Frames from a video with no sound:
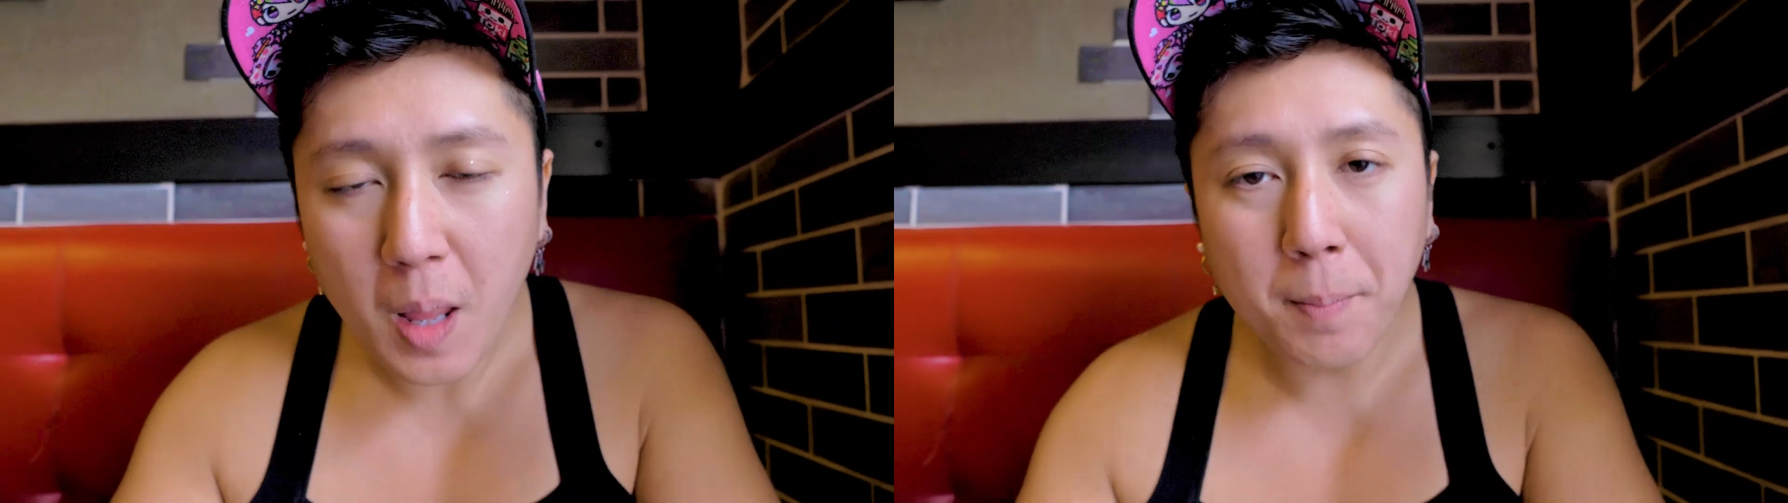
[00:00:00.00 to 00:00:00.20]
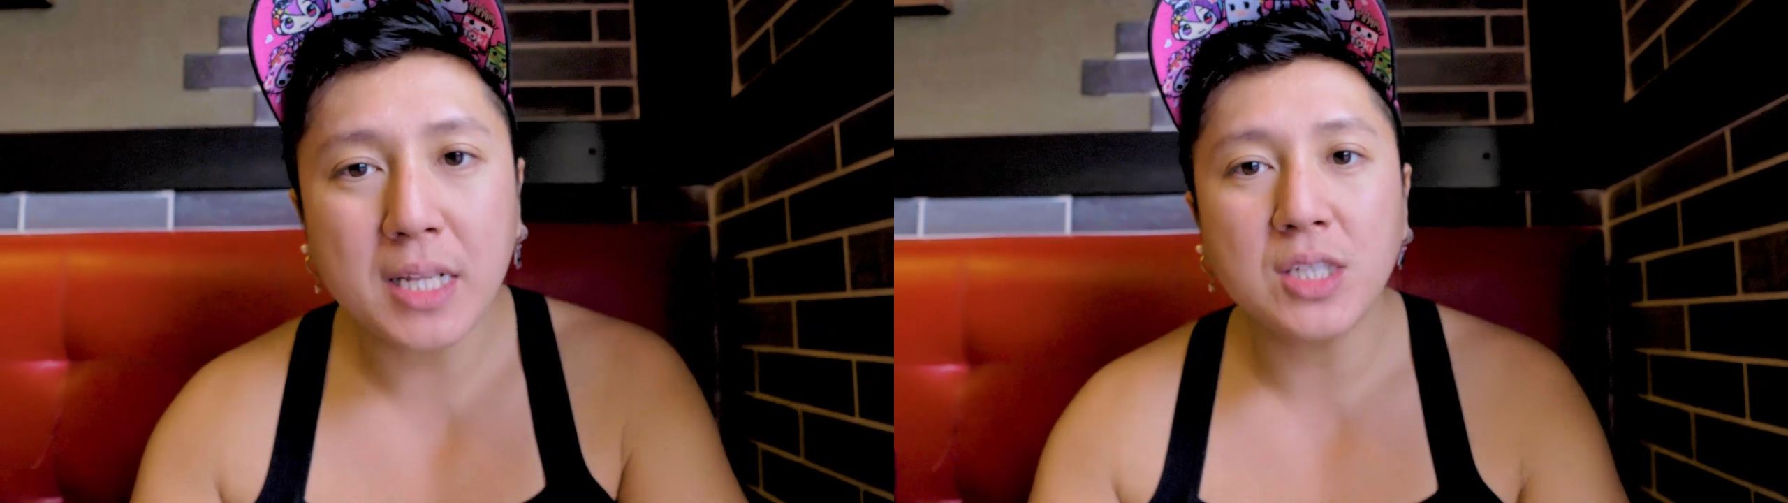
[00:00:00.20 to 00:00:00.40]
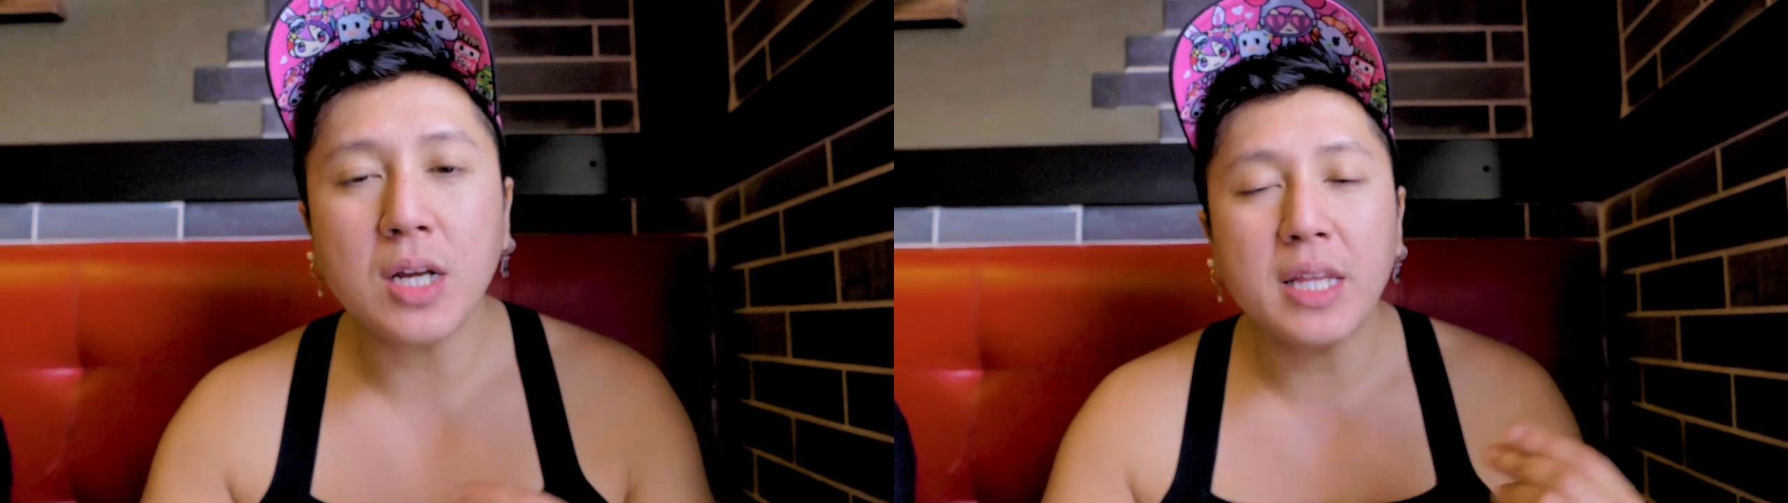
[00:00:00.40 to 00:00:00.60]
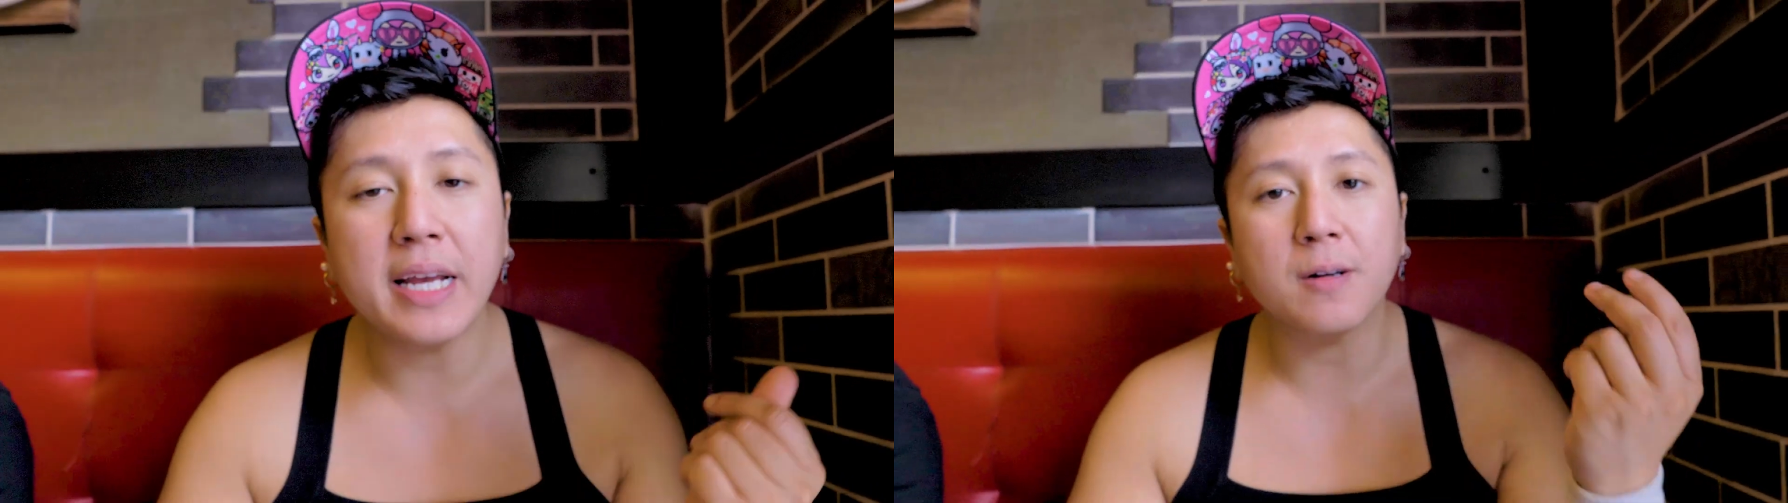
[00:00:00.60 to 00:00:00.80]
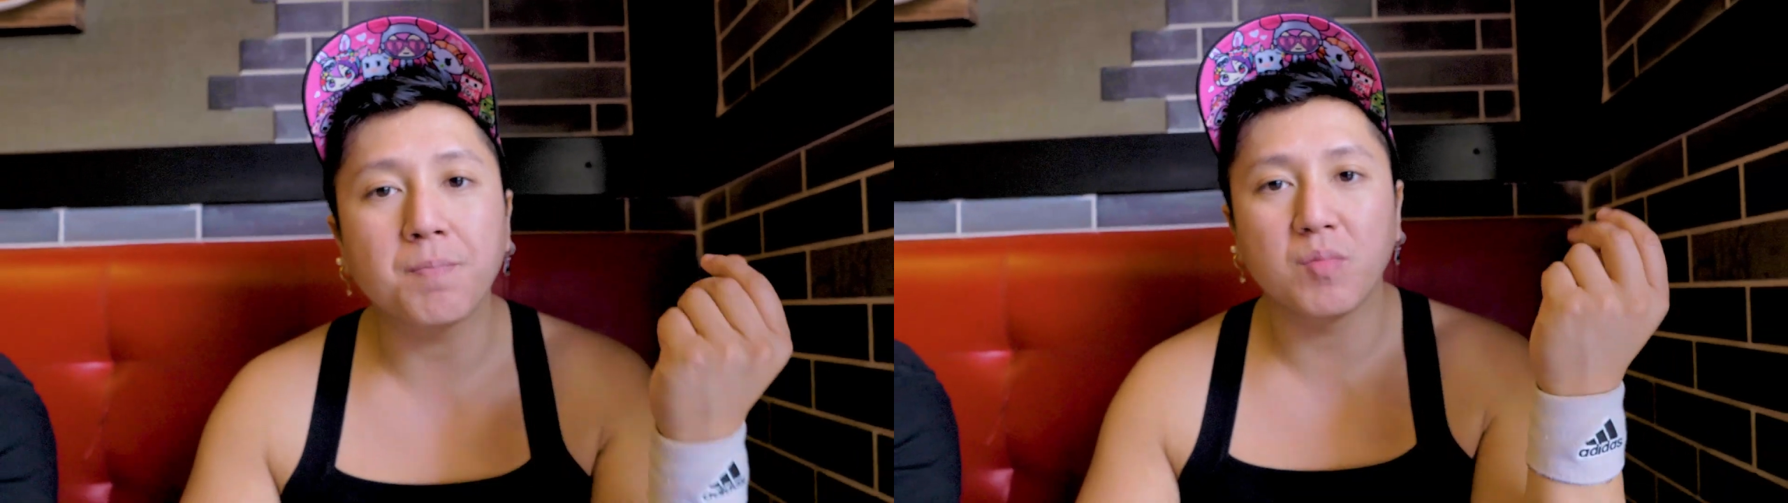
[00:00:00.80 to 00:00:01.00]
But it's not
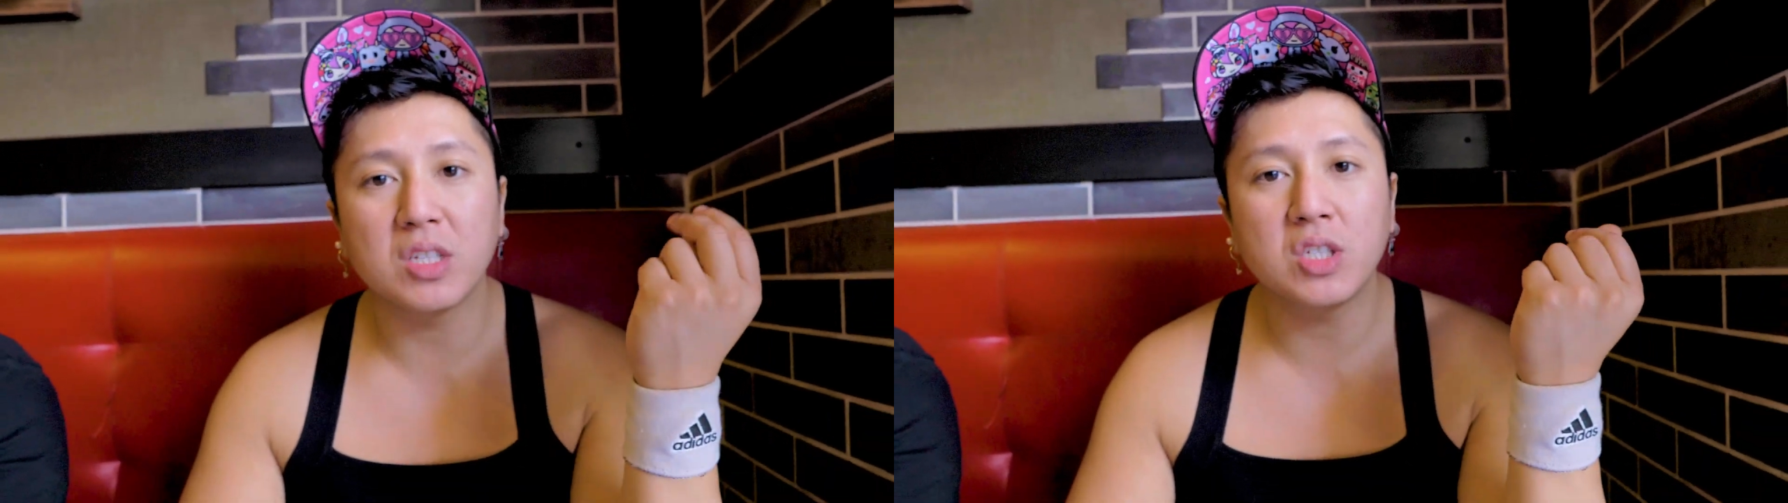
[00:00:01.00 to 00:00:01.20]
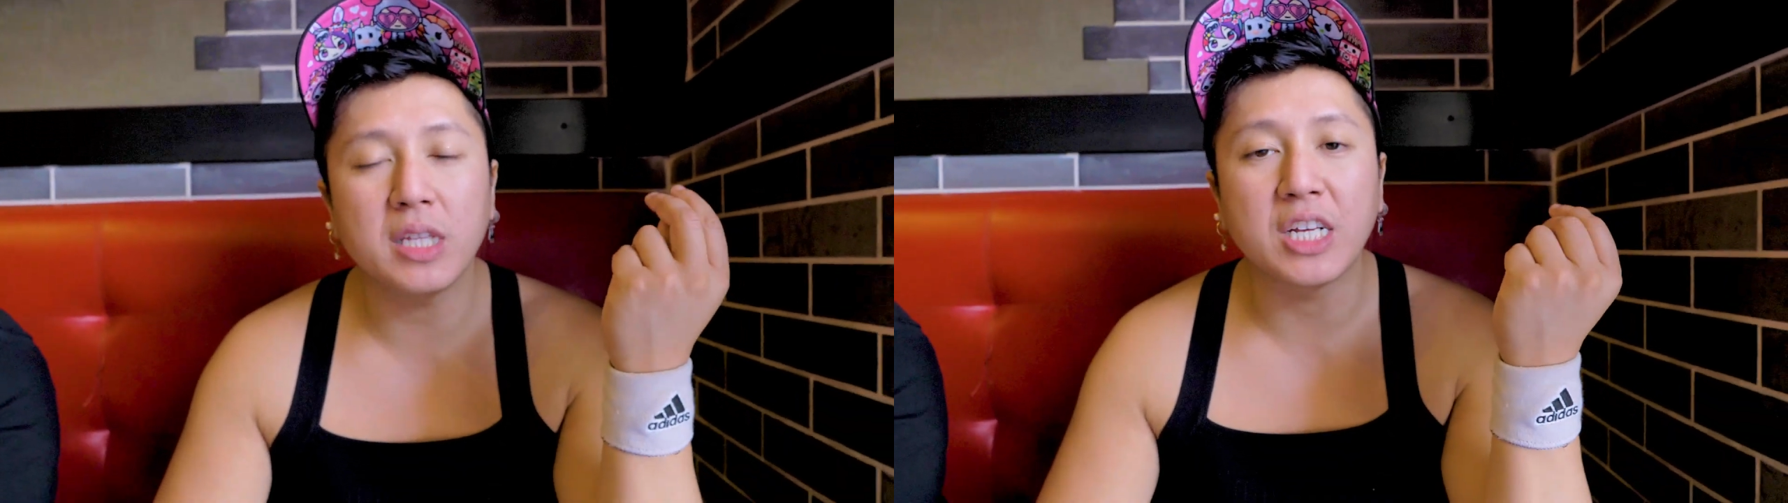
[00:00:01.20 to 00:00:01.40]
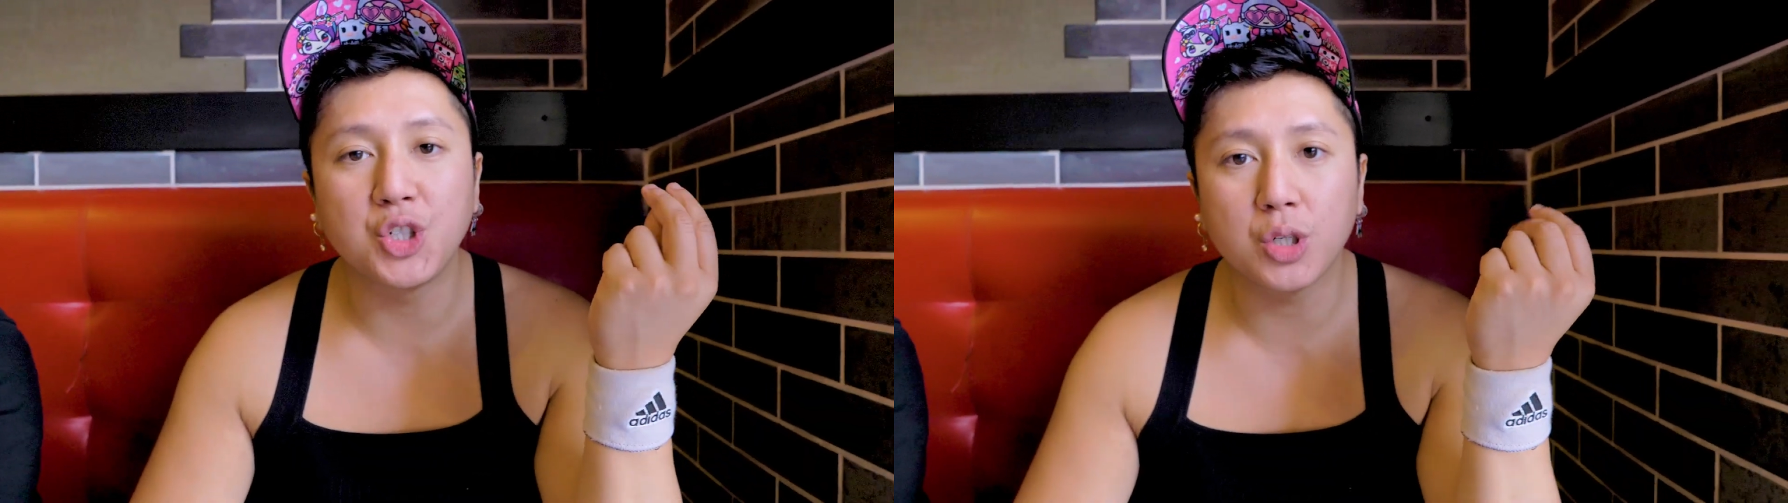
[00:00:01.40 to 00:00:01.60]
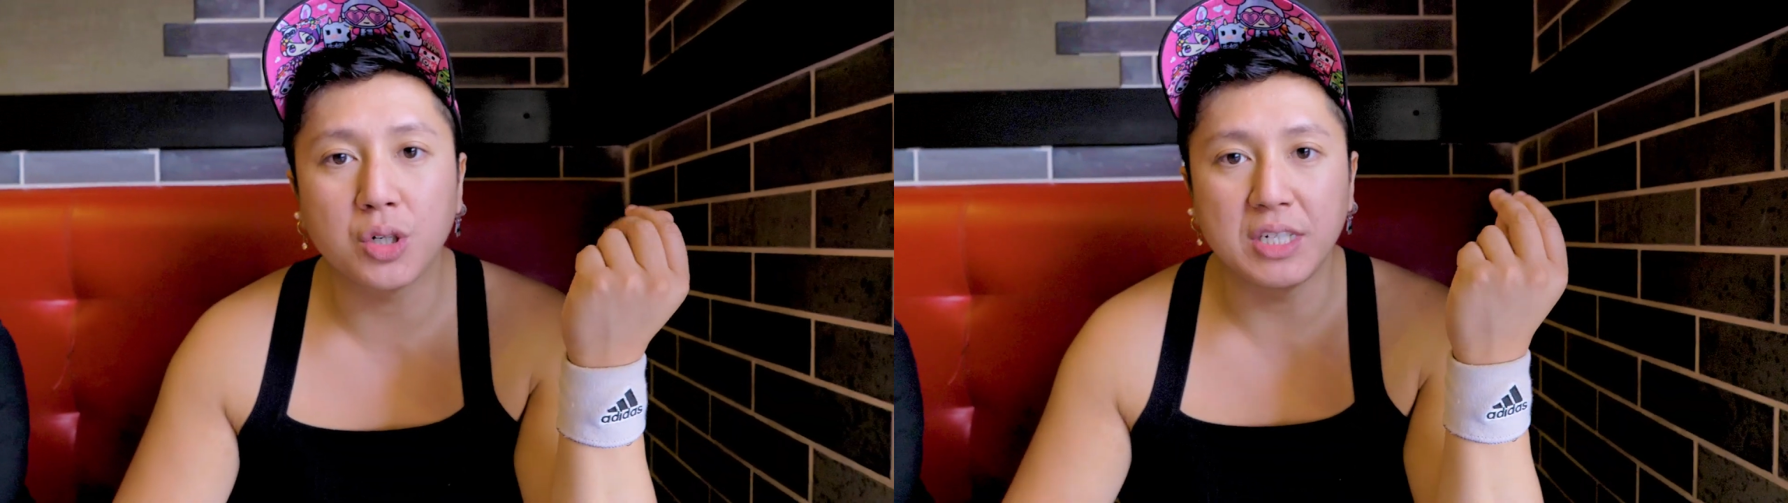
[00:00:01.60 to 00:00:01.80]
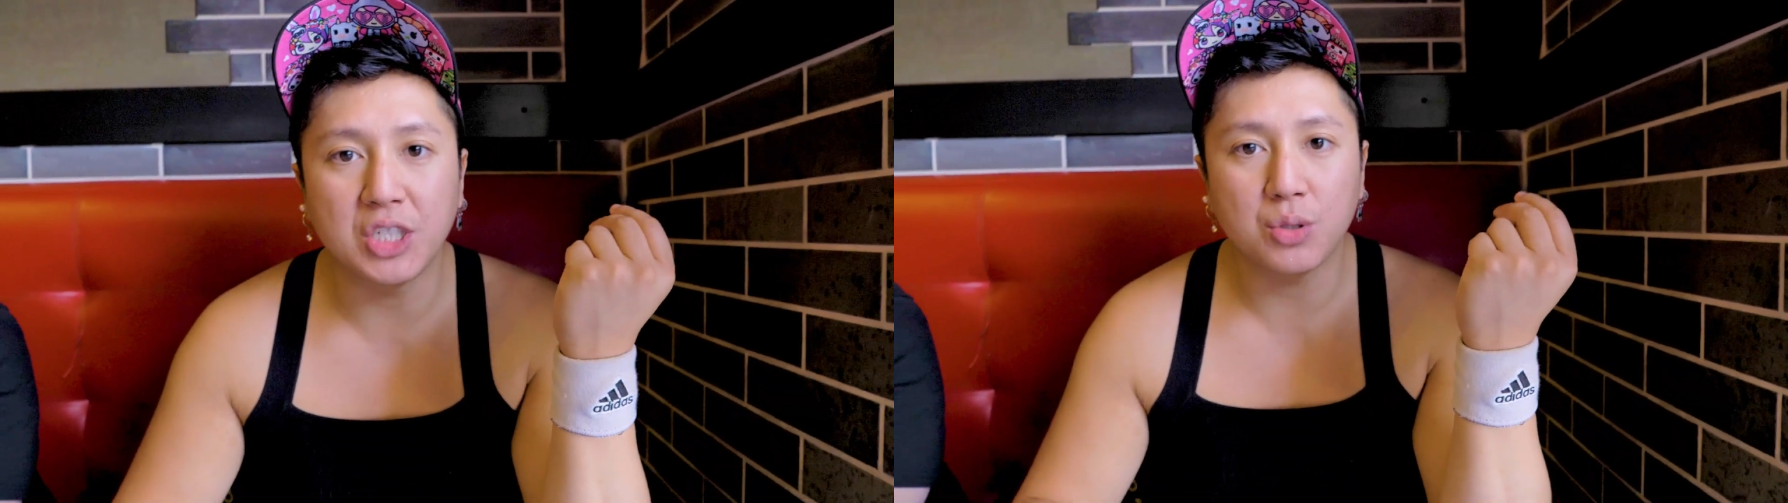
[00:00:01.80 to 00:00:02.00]
like
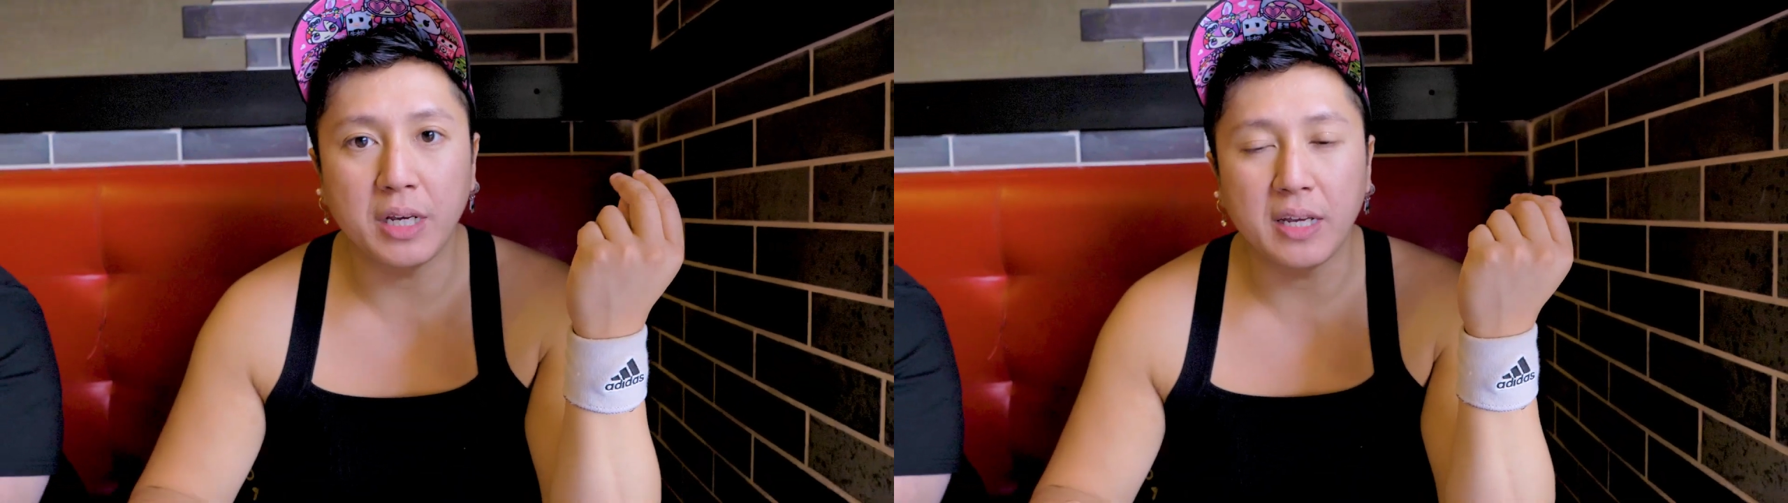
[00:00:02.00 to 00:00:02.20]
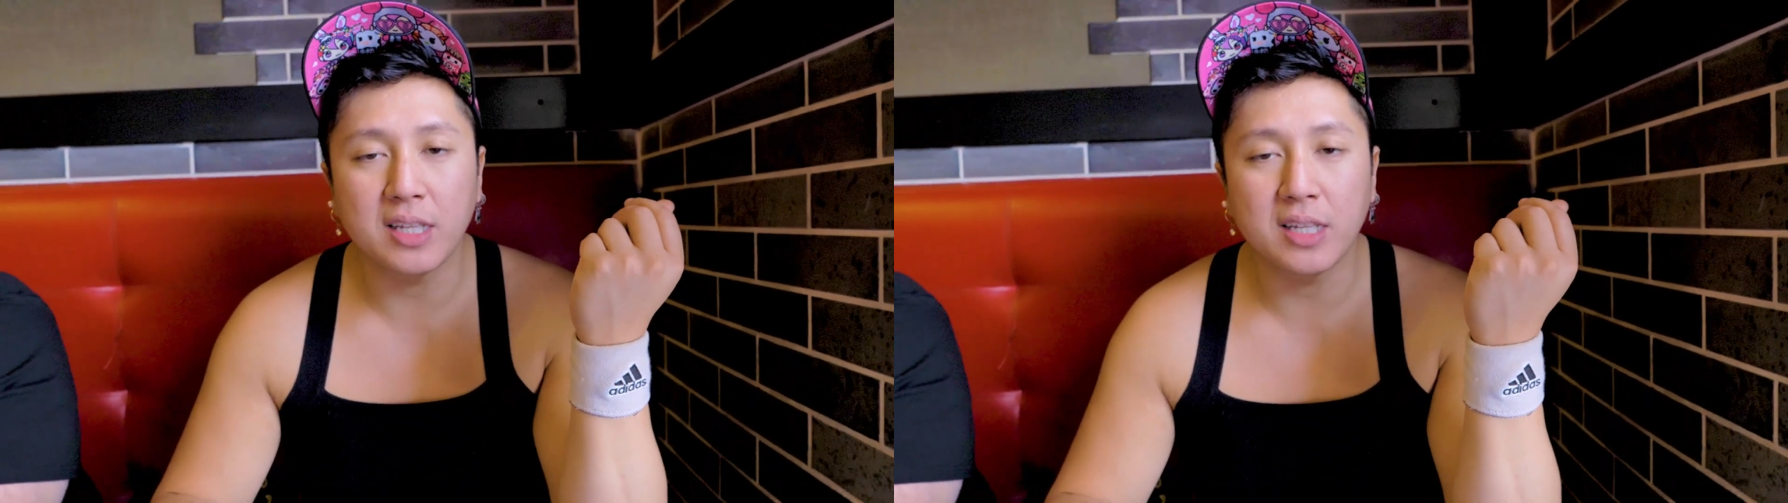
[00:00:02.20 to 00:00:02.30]
sugary sweet.